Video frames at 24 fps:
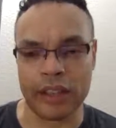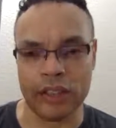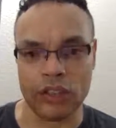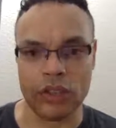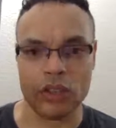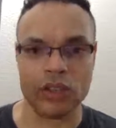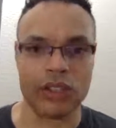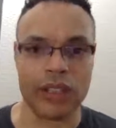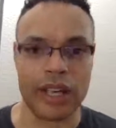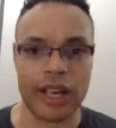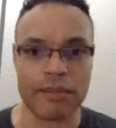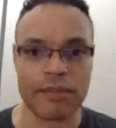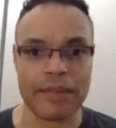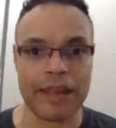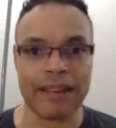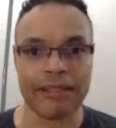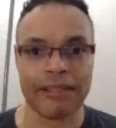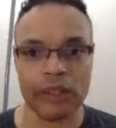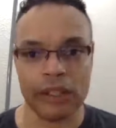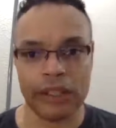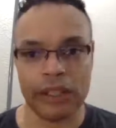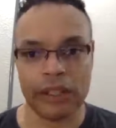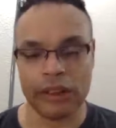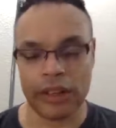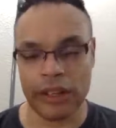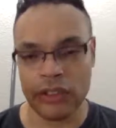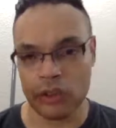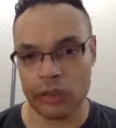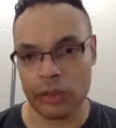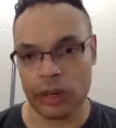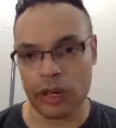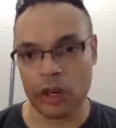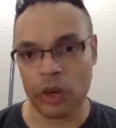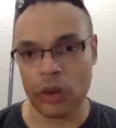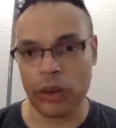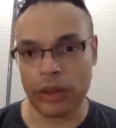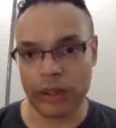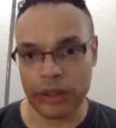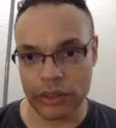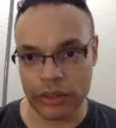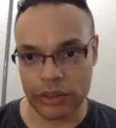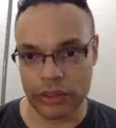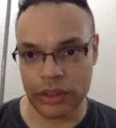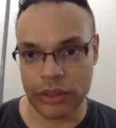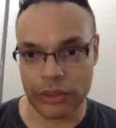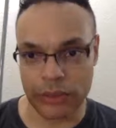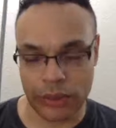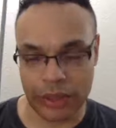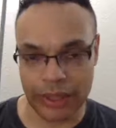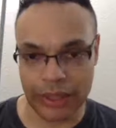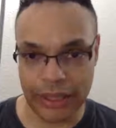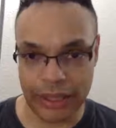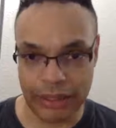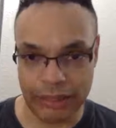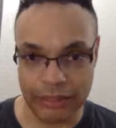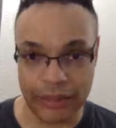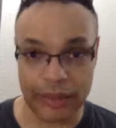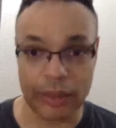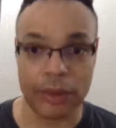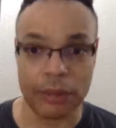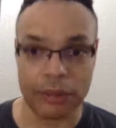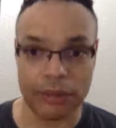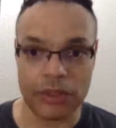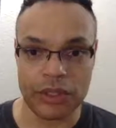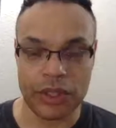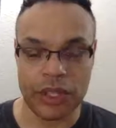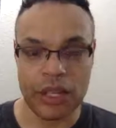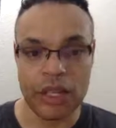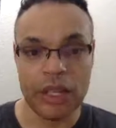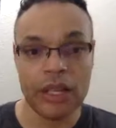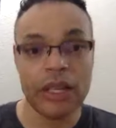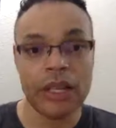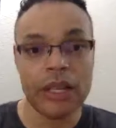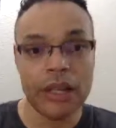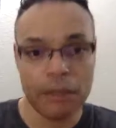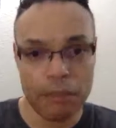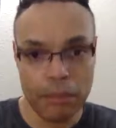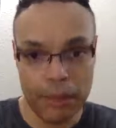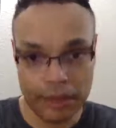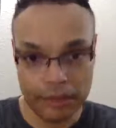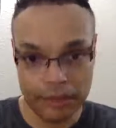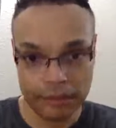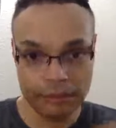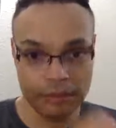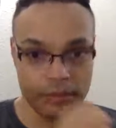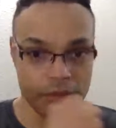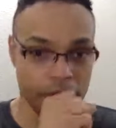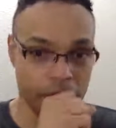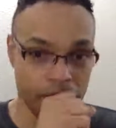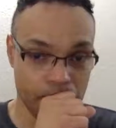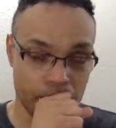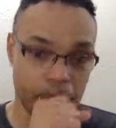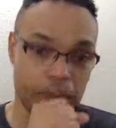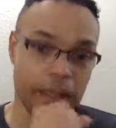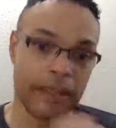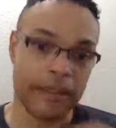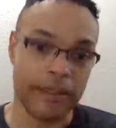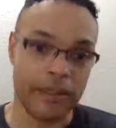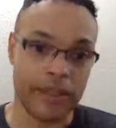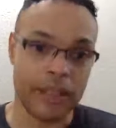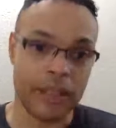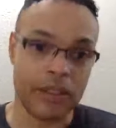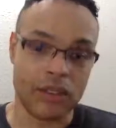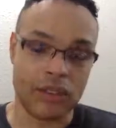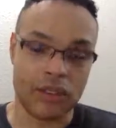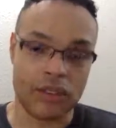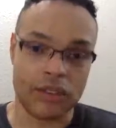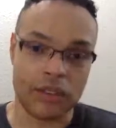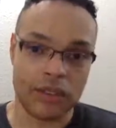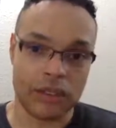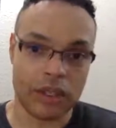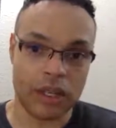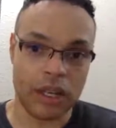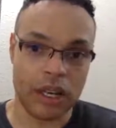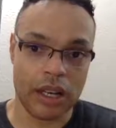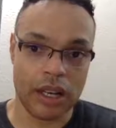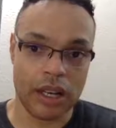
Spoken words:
Because usually I'm not really crazy about going to see 3D films, but this